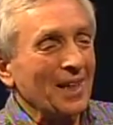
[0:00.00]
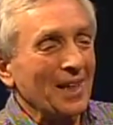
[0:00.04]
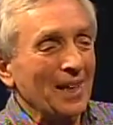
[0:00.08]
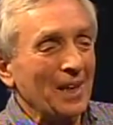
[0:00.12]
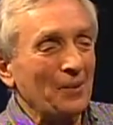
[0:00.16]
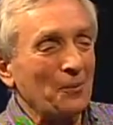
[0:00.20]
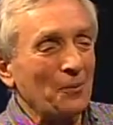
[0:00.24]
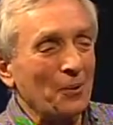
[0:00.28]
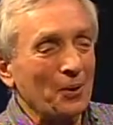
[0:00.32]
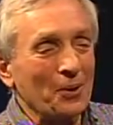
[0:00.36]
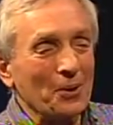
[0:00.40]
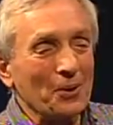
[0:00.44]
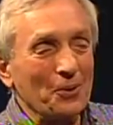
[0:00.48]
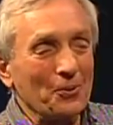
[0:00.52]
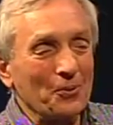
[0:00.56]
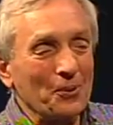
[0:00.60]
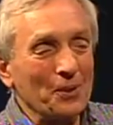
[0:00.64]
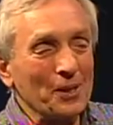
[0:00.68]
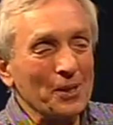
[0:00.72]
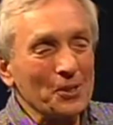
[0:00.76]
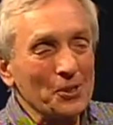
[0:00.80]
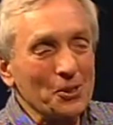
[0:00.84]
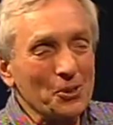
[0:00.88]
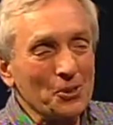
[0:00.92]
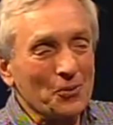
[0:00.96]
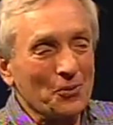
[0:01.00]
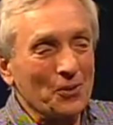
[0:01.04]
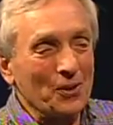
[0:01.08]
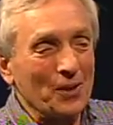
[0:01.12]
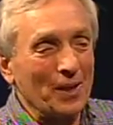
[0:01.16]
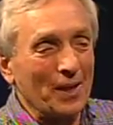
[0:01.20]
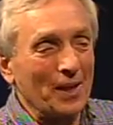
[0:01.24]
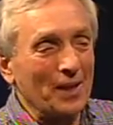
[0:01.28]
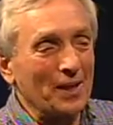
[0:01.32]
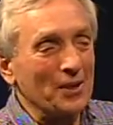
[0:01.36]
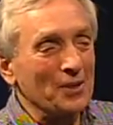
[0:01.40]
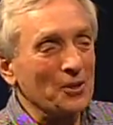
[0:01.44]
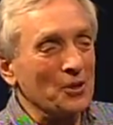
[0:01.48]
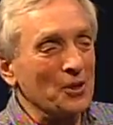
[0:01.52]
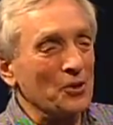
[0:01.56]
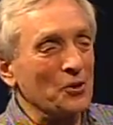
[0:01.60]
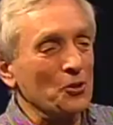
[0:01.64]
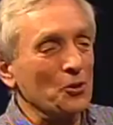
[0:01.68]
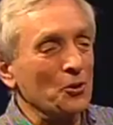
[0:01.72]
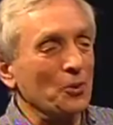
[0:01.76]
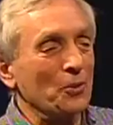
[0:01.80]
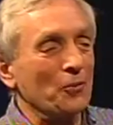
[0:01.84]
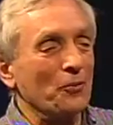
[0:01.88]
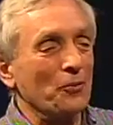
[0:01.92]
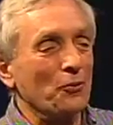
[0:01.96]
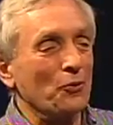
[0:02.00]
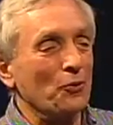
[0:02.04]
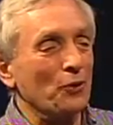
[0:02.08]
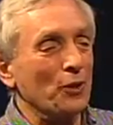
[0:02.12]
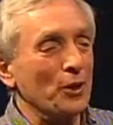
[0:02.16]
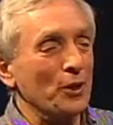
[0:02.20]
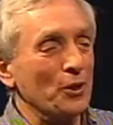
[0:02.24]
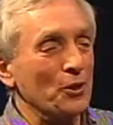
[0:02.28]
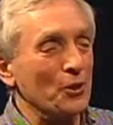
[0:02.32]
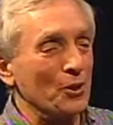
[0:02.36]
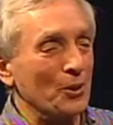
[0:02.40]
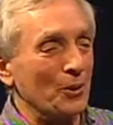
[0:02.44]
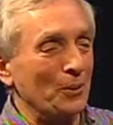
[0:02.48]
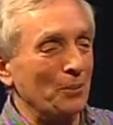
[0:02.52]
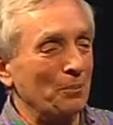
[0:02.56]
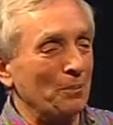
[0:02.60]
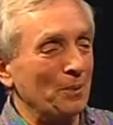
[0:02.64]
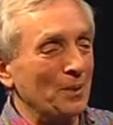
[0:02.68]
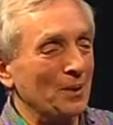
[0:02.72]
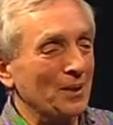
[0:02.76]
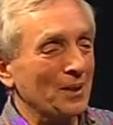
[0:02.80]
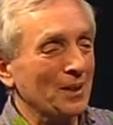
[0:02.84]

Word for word: And one of the reasons for that is it sort of frees them.